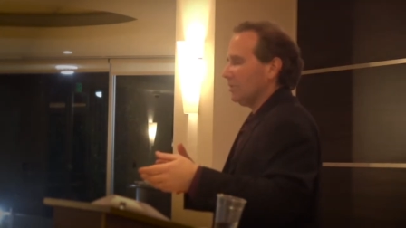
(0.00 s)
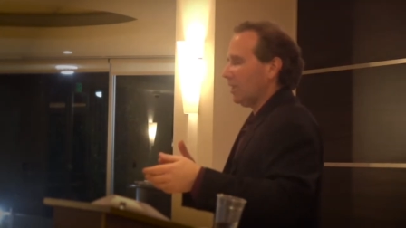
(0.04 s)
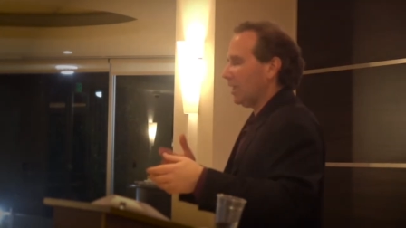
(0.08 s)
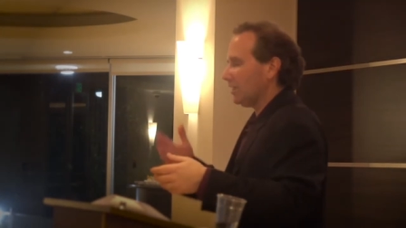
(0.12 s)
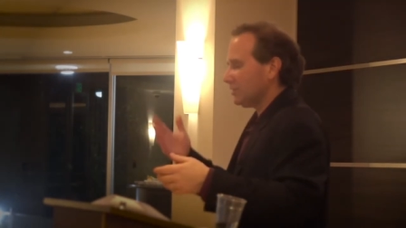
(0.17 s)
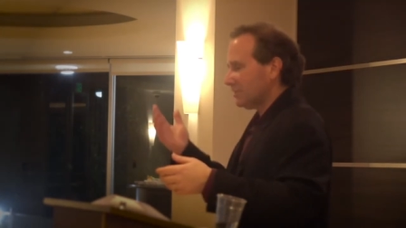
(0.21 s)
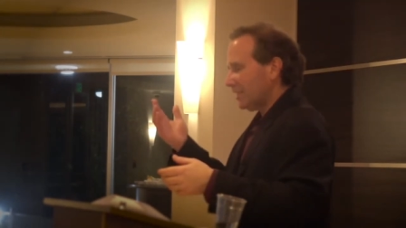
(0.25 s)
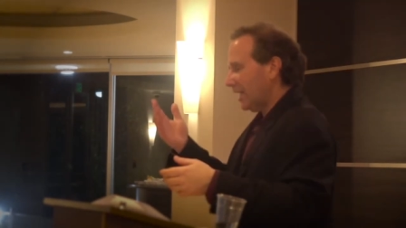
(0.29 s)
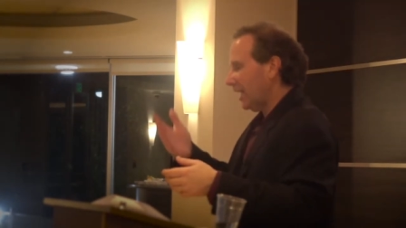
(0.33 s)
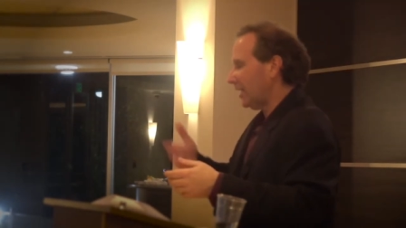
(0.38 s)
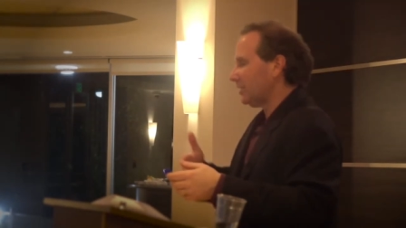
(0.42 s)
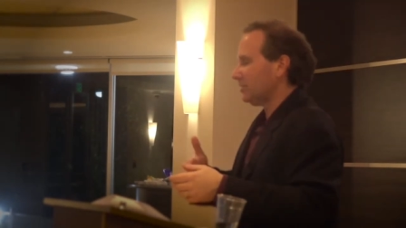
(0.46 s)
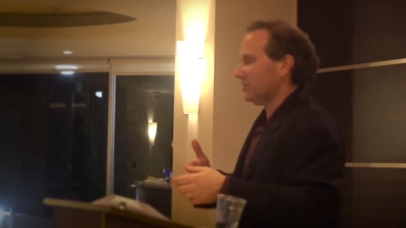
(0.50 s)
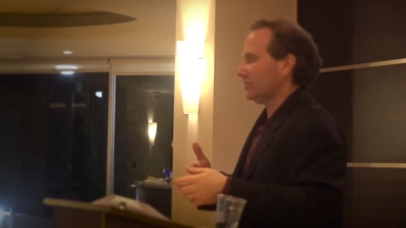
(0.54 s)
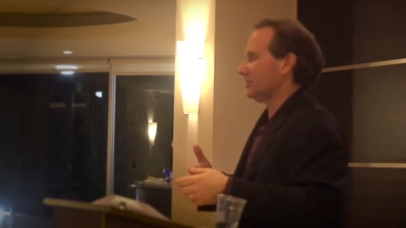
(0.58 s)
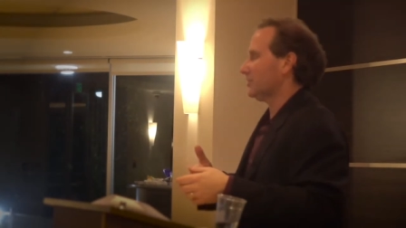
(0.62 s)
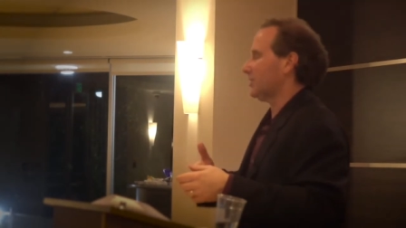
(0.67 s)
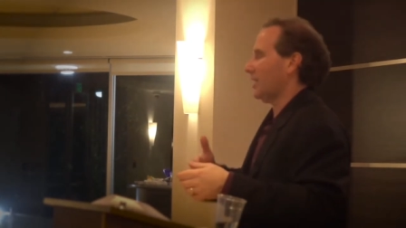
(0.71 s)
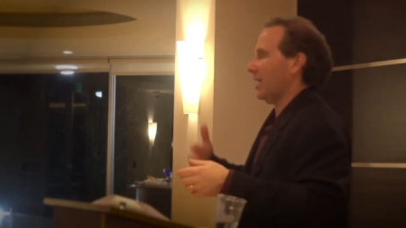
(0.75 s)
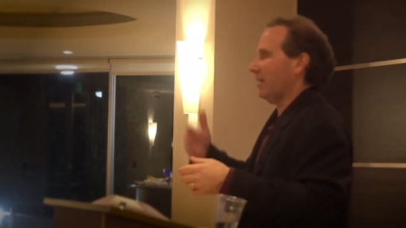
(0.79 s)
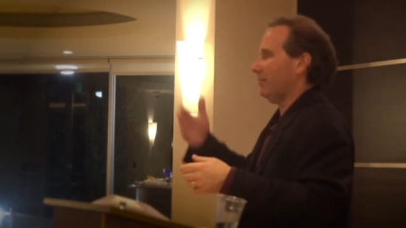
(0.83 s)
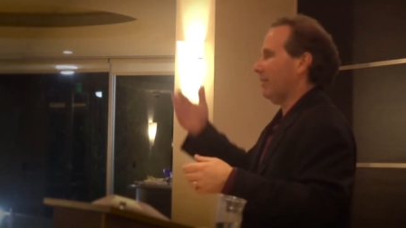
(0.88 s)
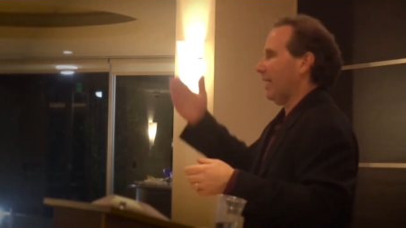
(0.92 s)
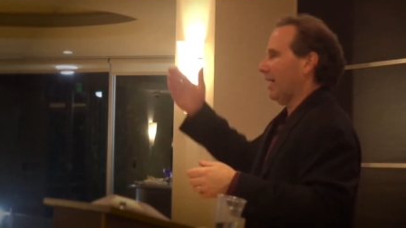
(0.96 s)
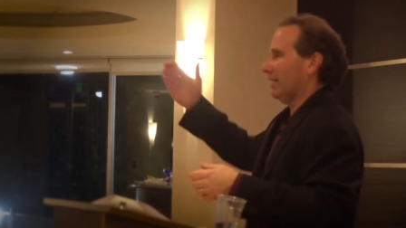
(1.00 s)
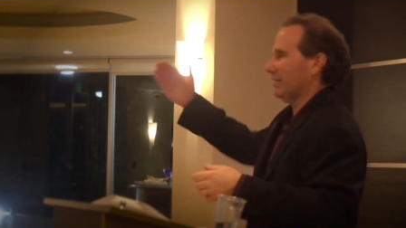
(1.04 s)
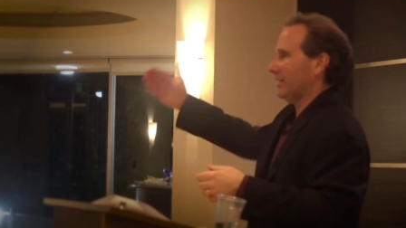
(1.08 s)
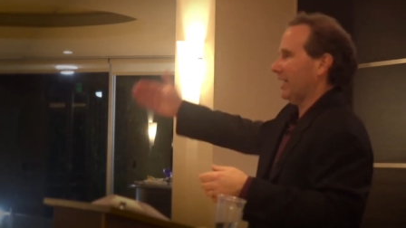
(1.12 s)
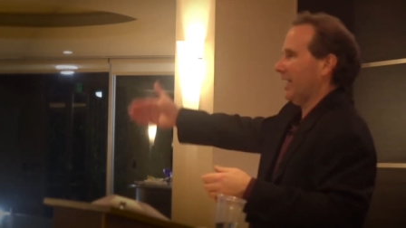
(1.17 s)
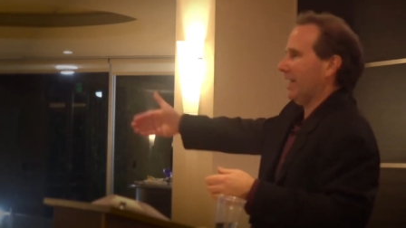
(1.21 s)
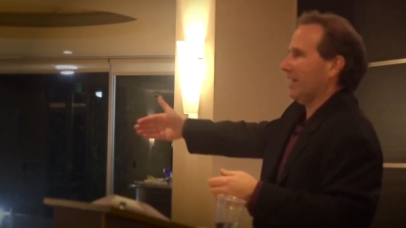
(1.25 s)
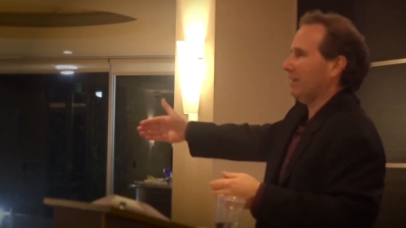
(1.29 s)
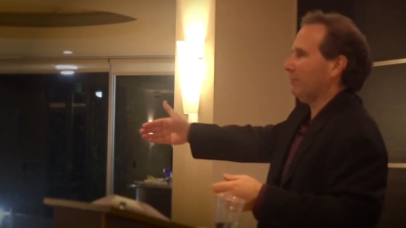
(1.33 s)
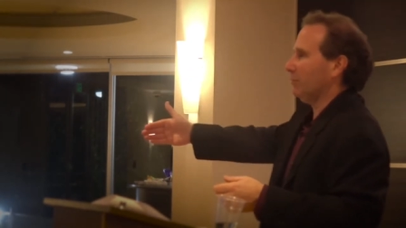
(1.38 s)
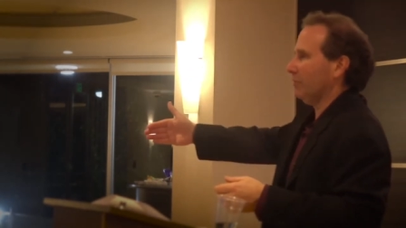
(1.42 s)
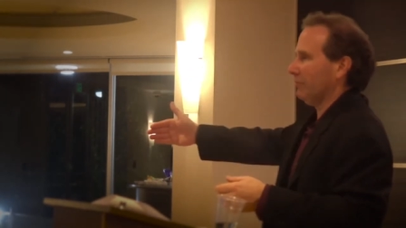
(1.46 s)
Los Angeles came out, they
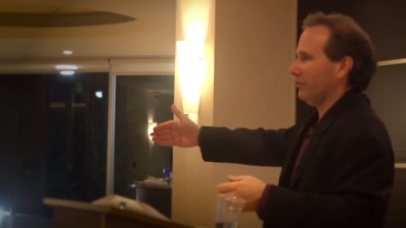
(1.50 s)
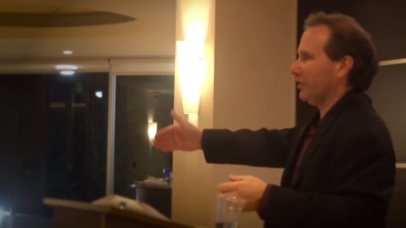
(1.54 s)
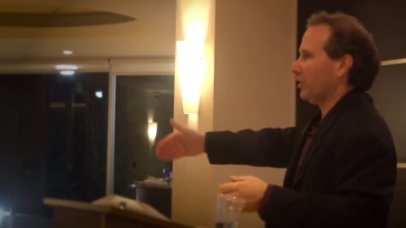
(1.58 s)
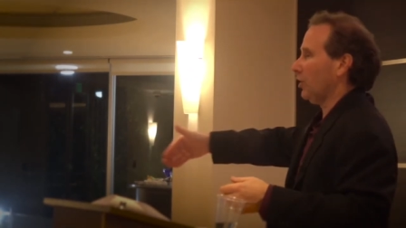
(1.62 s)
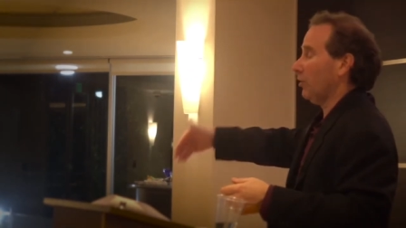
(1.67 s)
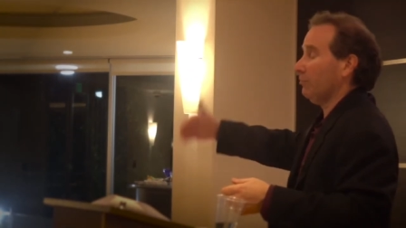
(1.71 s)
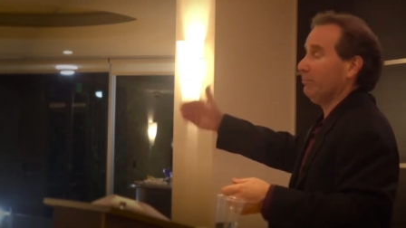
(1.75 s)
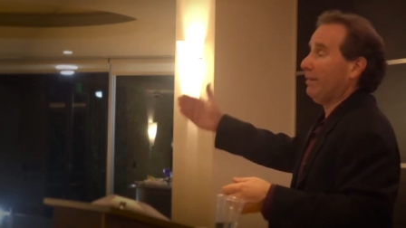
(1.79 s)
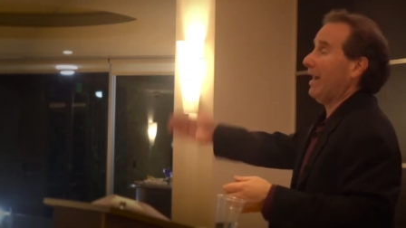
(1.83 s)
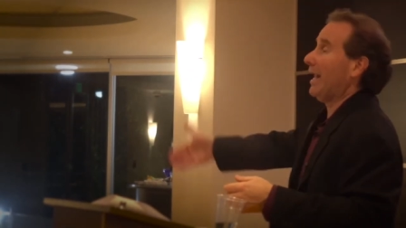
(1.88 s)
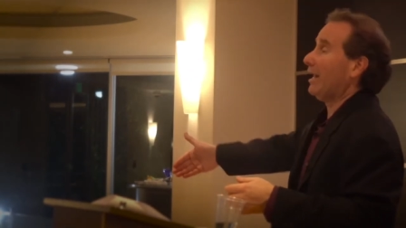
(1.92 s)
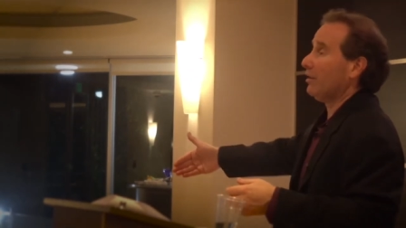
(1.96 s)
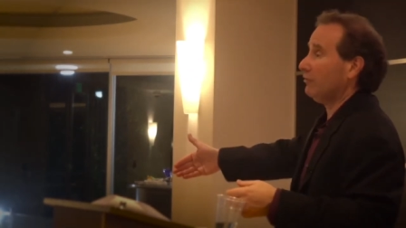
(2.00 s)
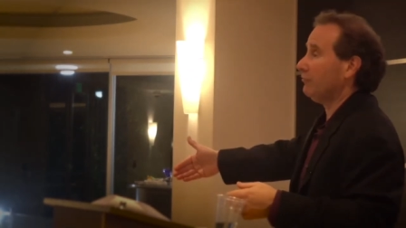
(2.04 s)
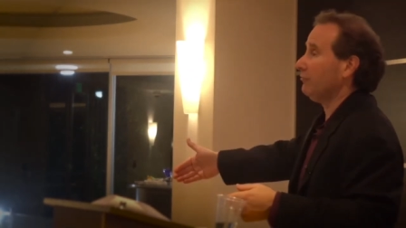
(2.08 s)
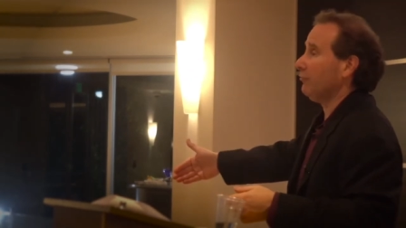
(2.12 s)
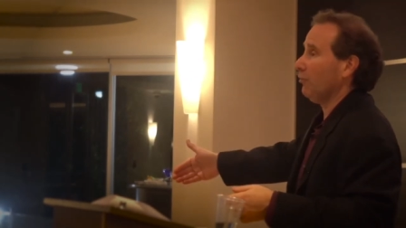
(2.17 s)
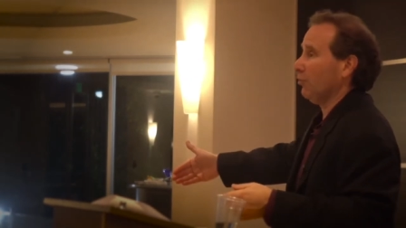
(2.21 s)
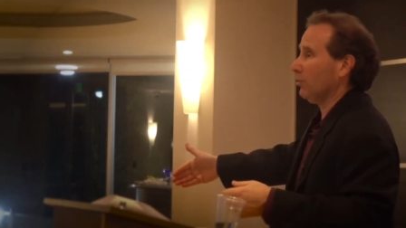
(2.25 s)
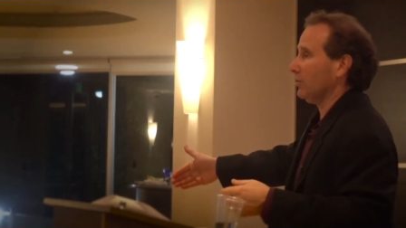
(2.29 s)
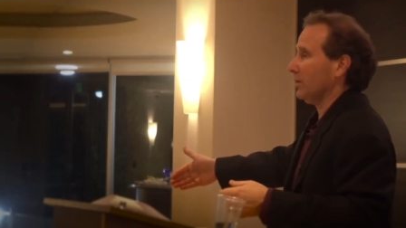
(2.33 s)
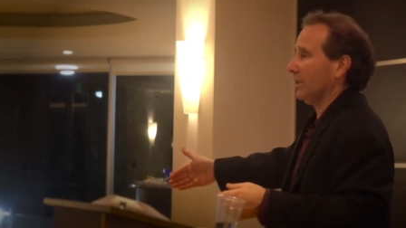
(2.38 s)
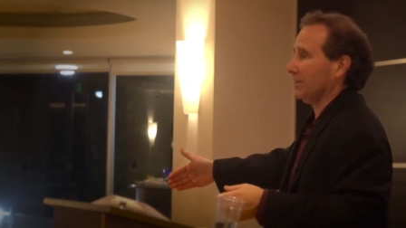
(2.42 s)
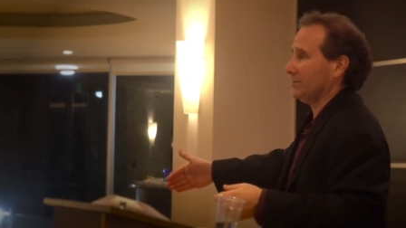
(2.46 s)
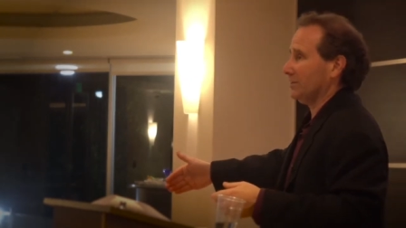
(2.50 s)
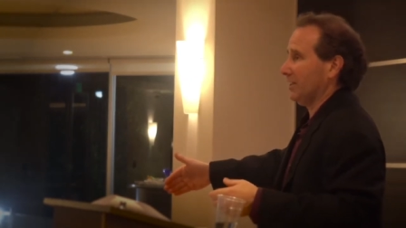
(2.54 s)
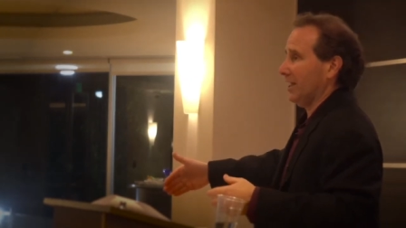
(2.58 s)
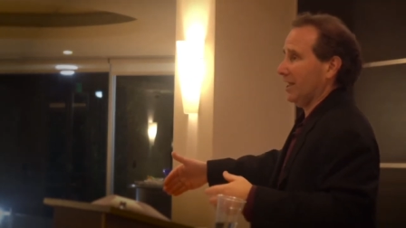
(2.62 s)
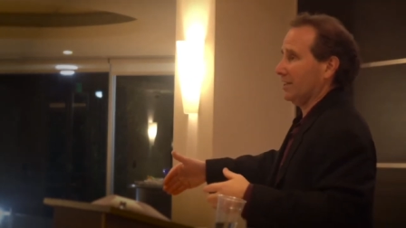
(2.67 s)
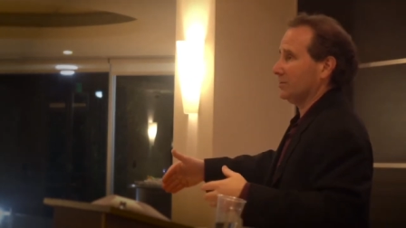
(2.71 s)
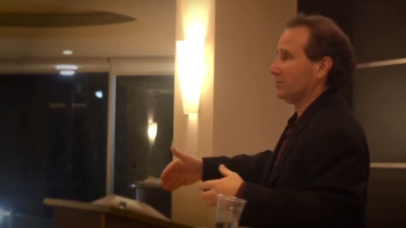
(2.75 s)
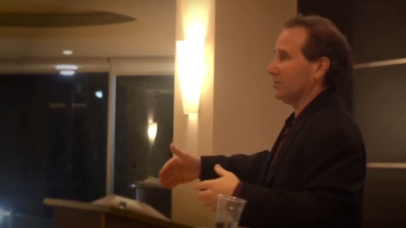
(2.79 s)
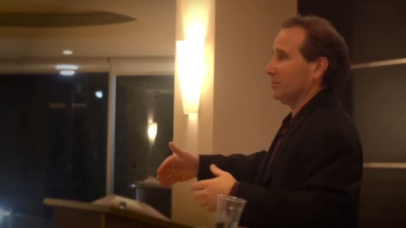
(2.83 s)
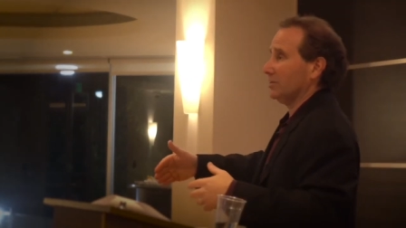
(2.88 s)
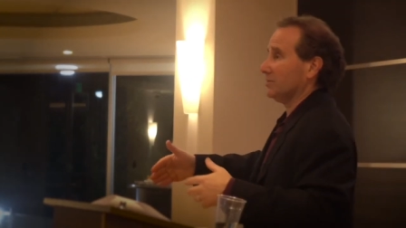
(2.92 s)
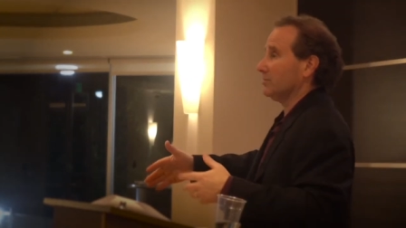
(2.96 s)
had a movie called Battle for Los
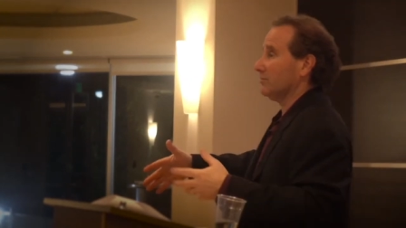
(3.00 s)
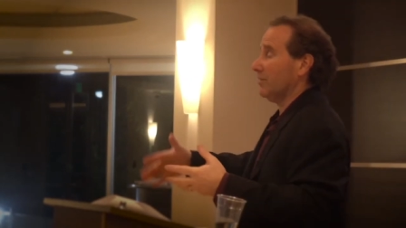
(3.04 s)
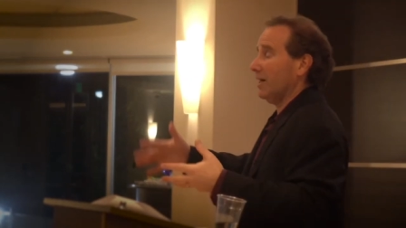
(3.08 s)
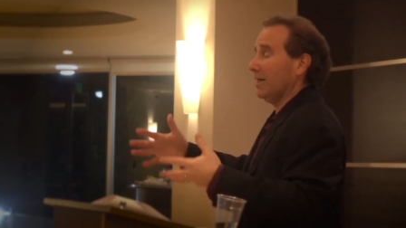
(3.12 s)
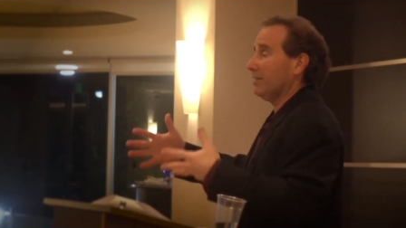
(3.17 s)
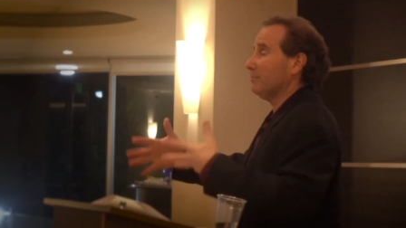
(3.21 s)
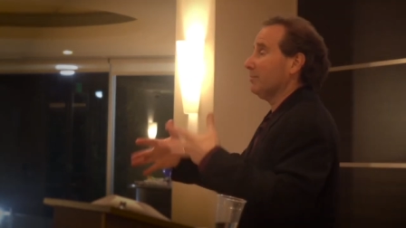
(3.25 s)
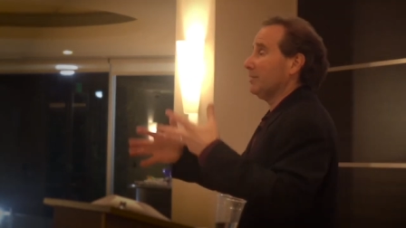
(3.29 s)
Angeles, right?